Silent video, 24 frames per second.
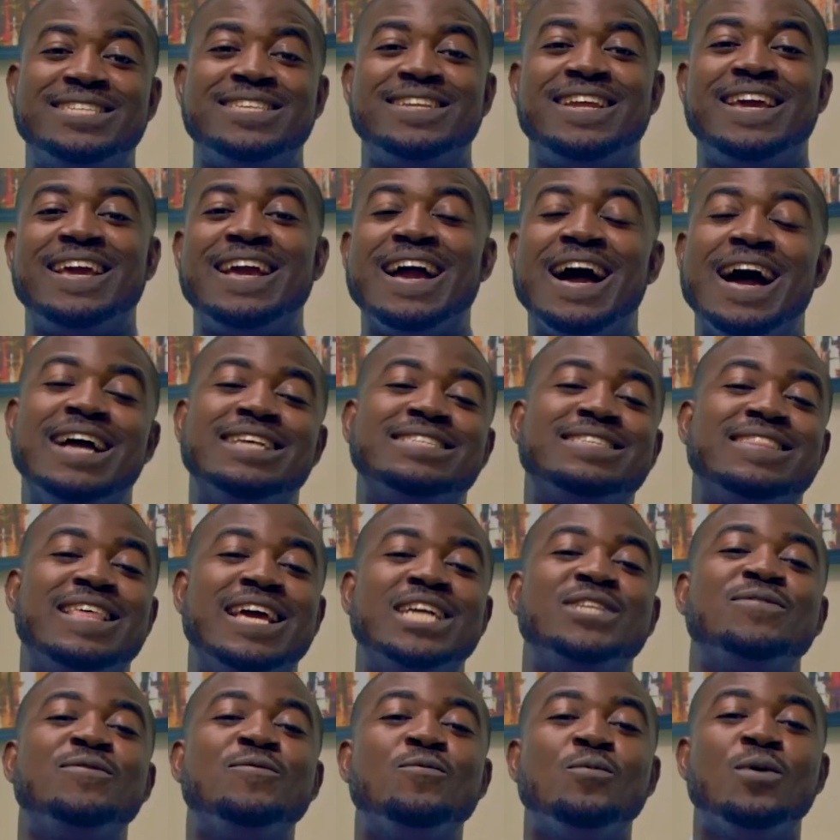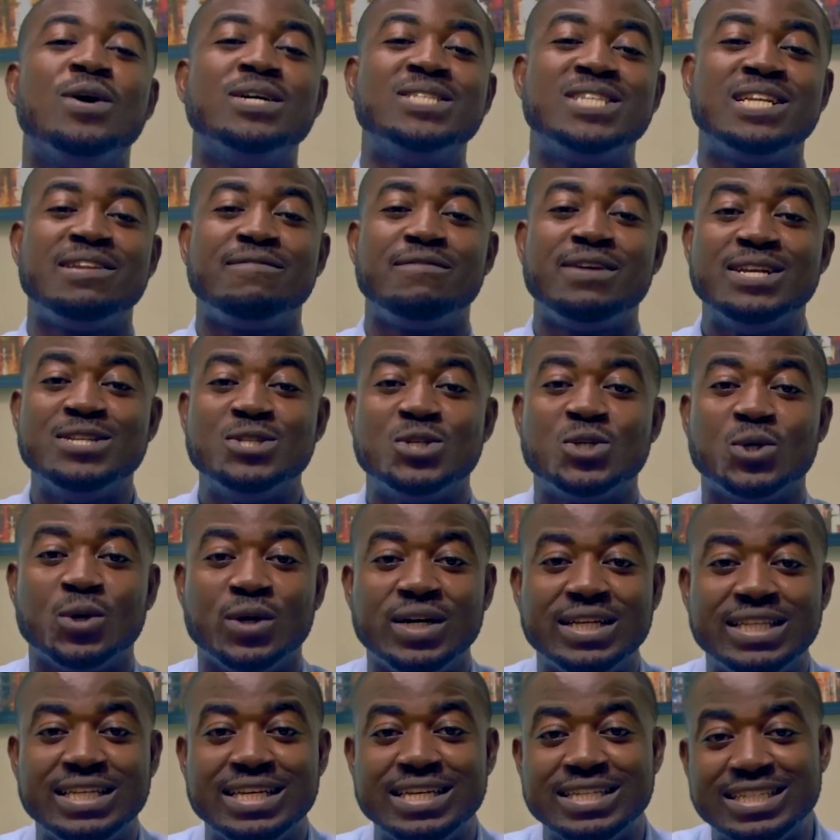today, guys. Thanks for watching. If you
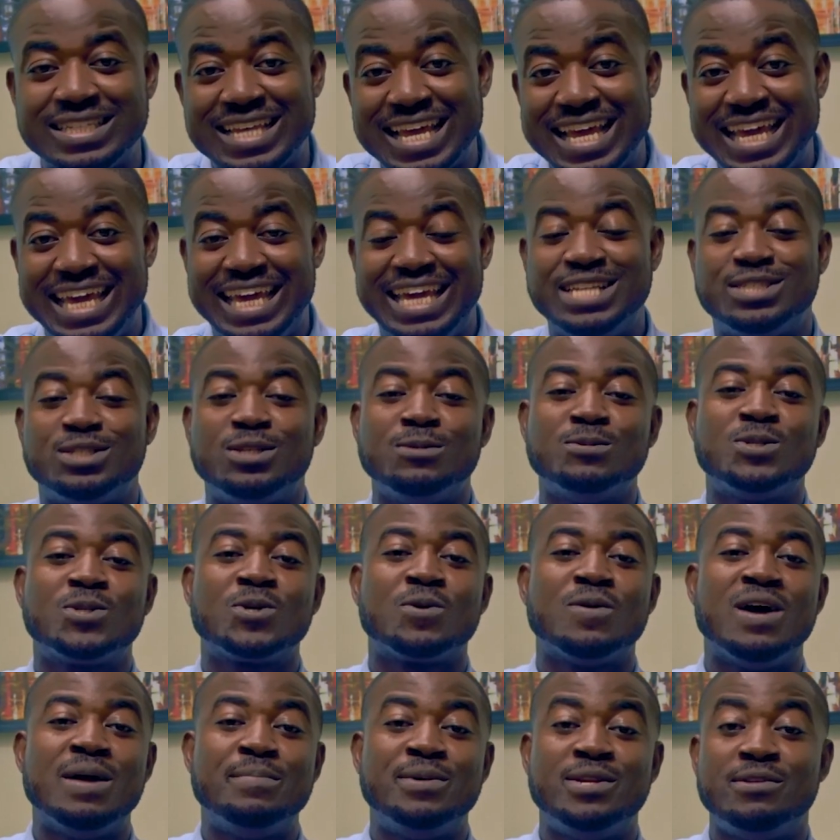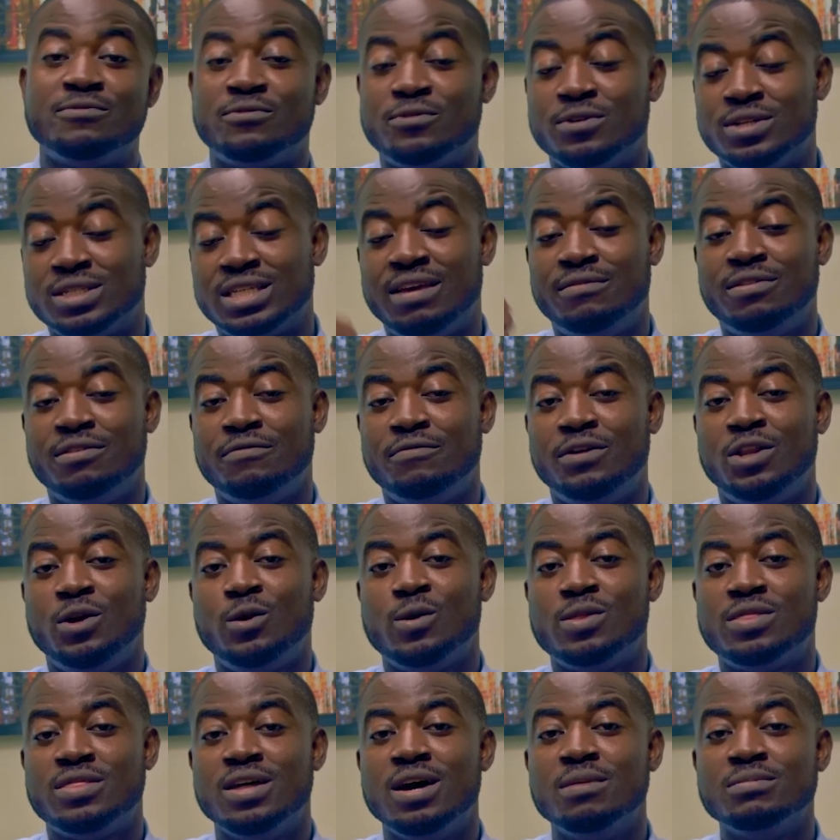enjoyed this, hit subscribe and of course give the
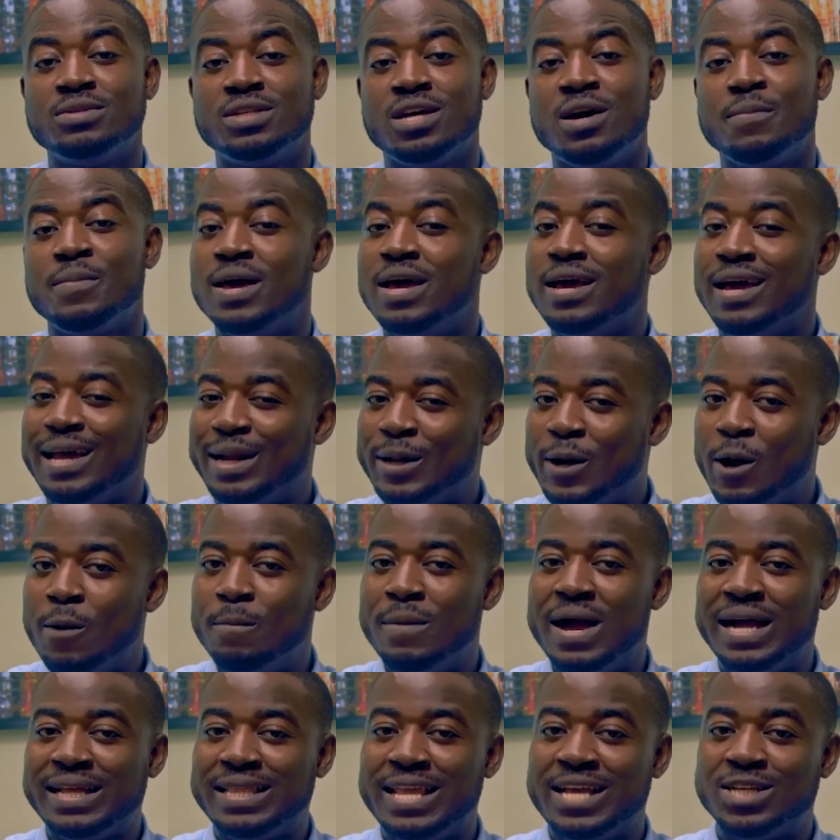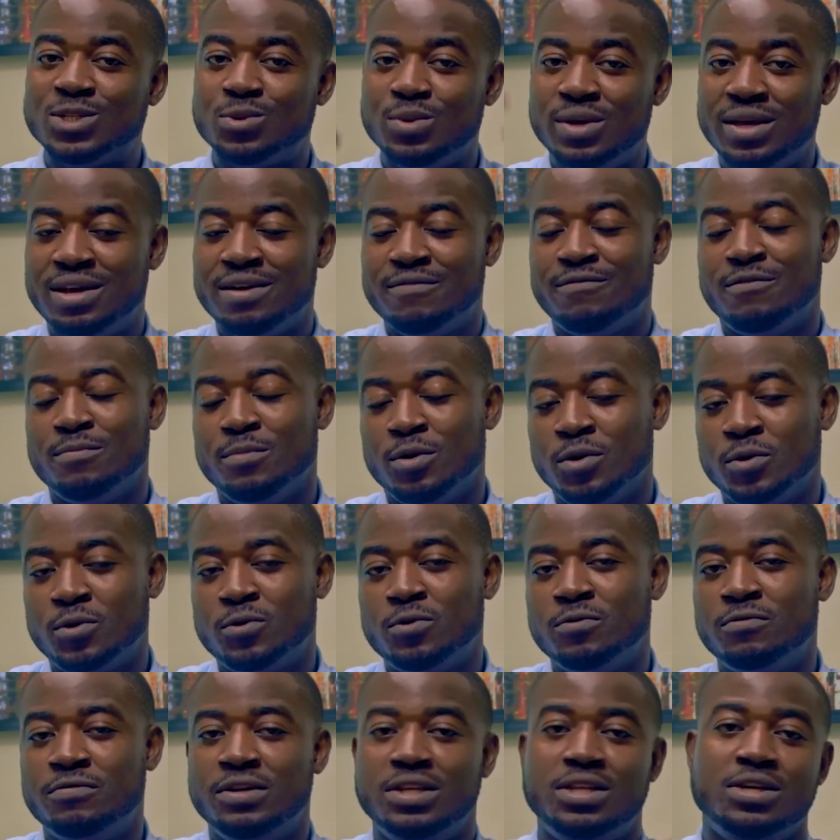video a thumbs up, and come back next week for more
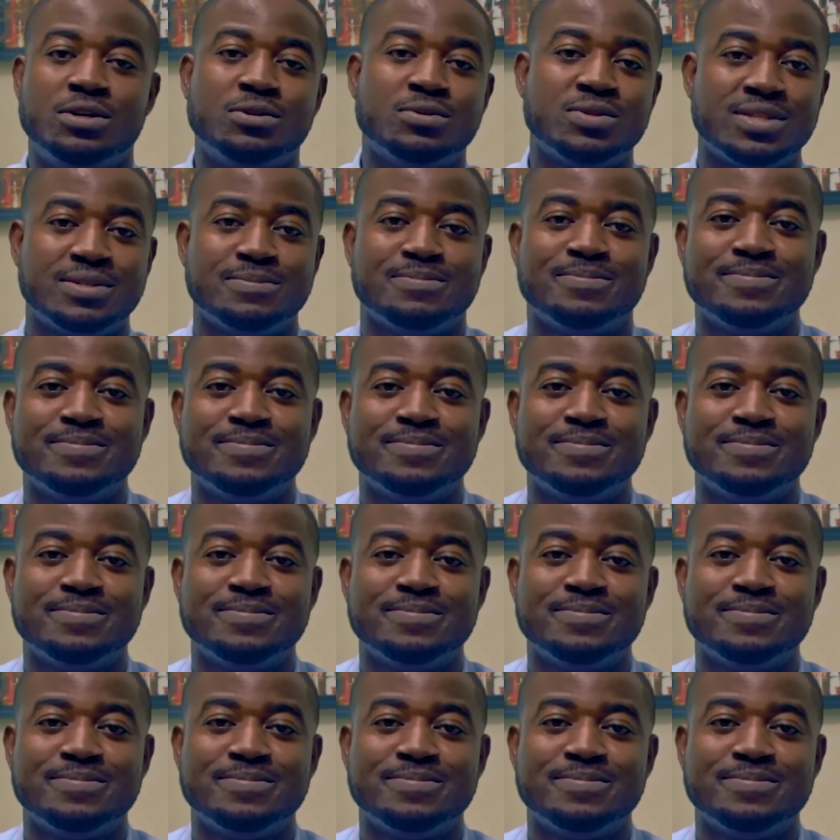cool videos.